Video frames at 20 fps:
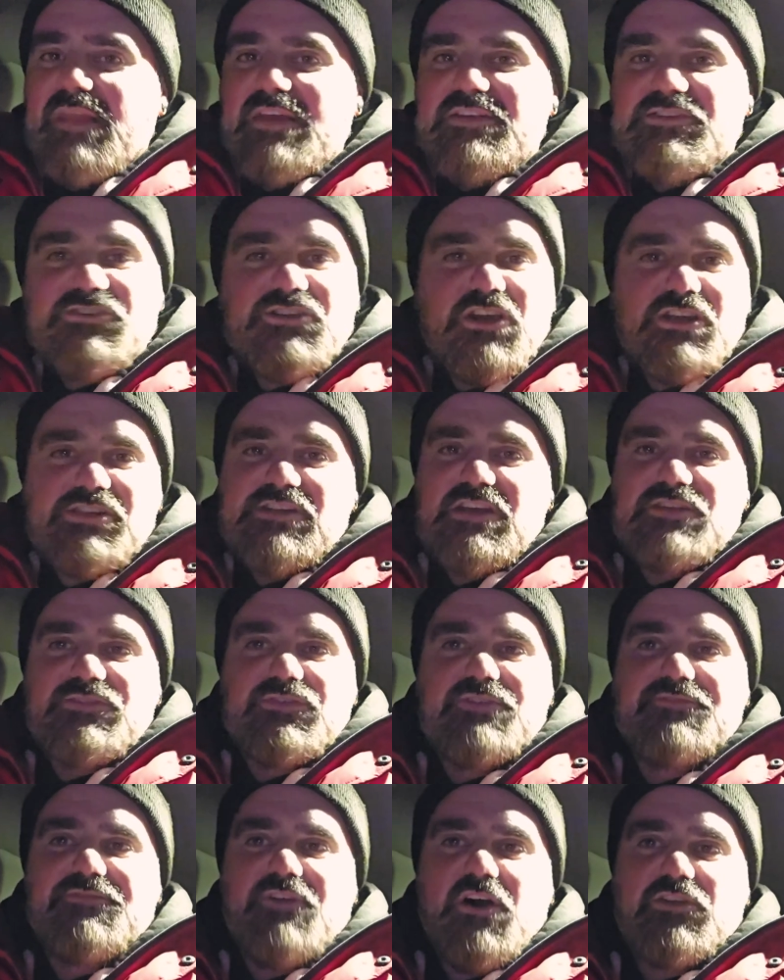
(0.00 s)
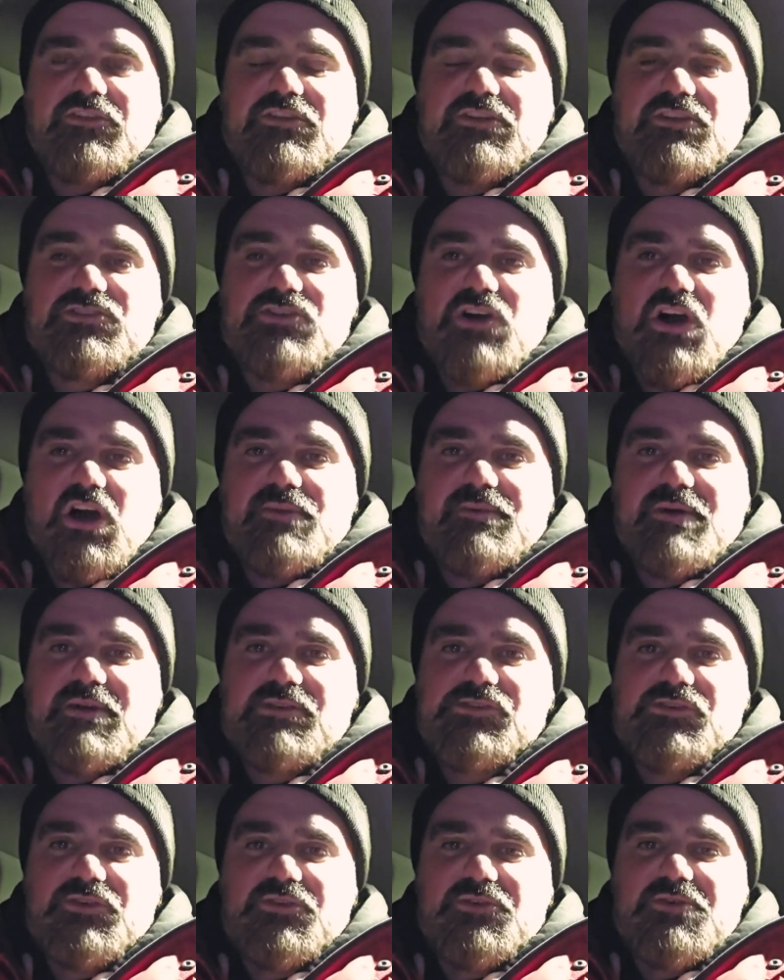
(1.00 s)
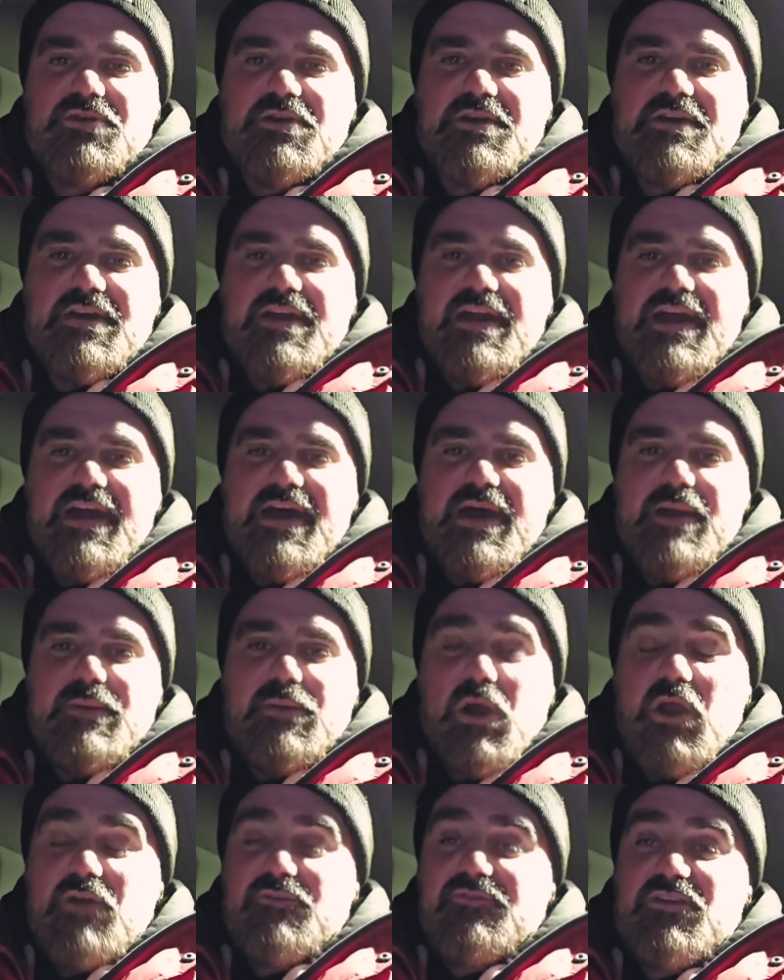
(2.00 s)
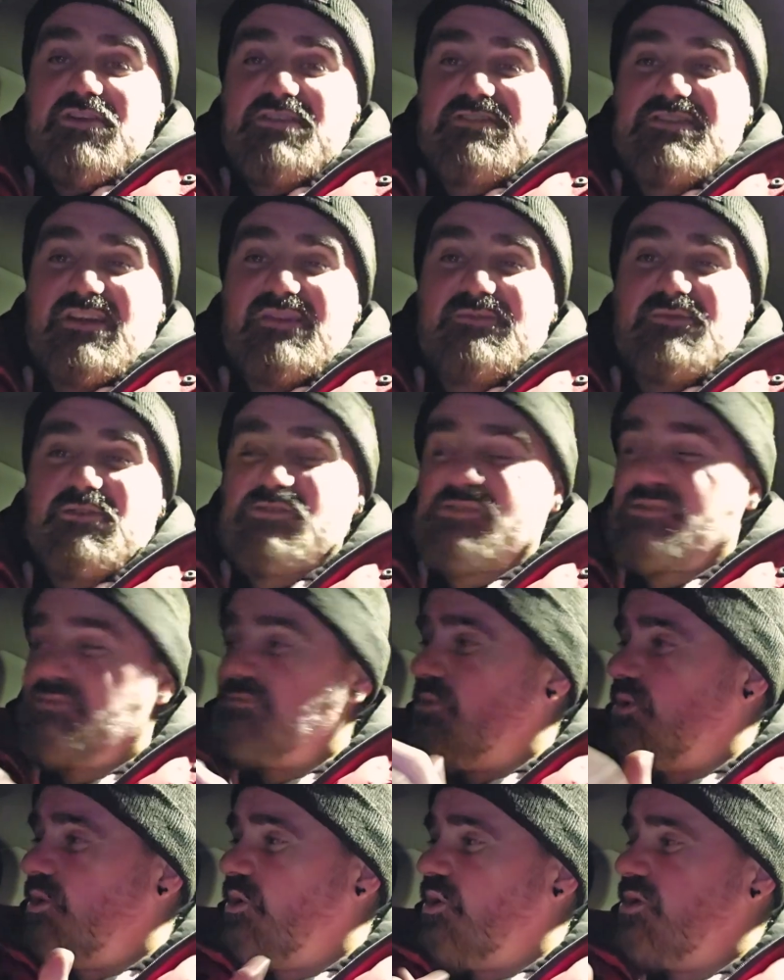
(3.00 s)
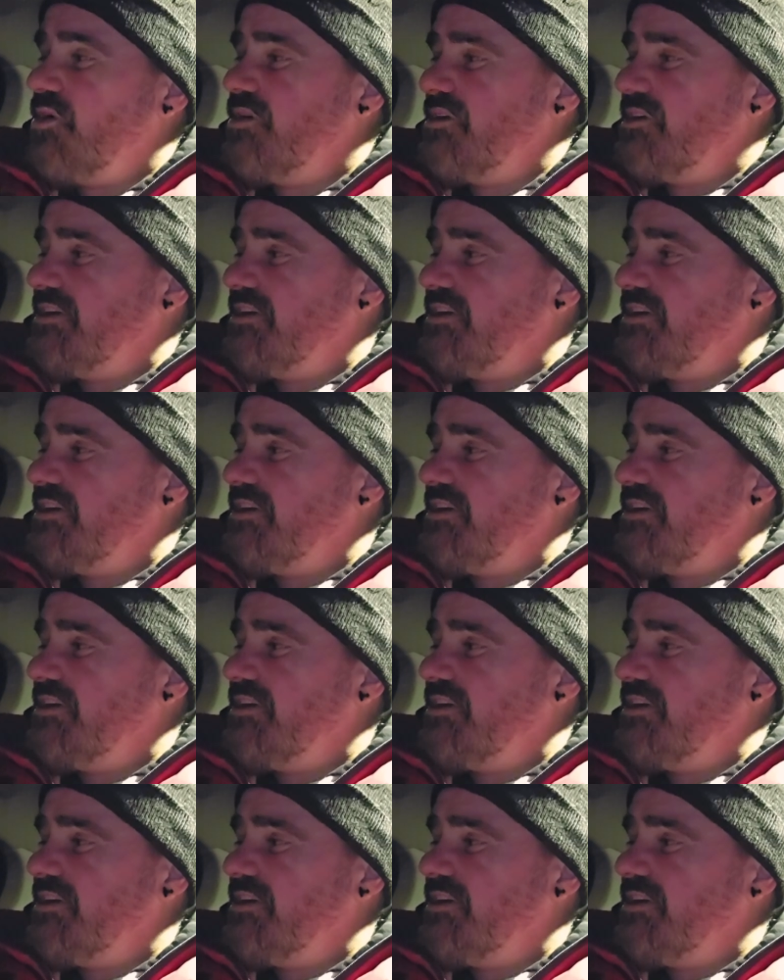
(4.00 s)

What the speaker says: Just literally finding the time, that's all. But hopefully he's going to do some more.